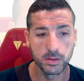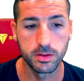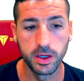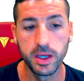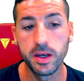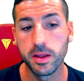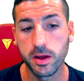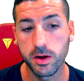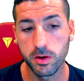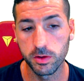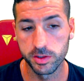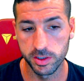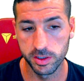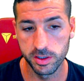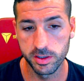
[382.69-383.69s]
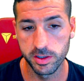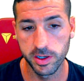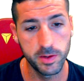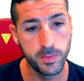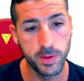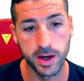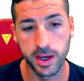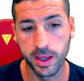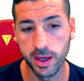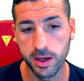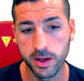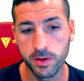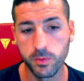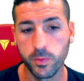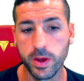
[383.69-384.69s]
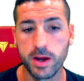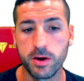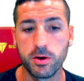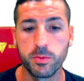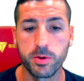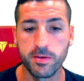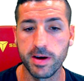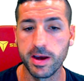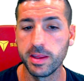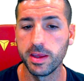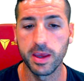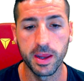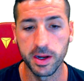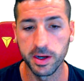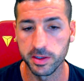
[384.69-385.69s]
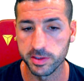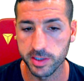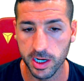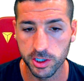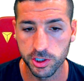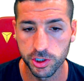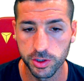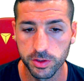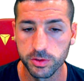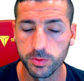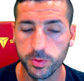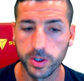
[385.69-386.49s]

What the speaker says: In the role system, again, we are not providing any instructions.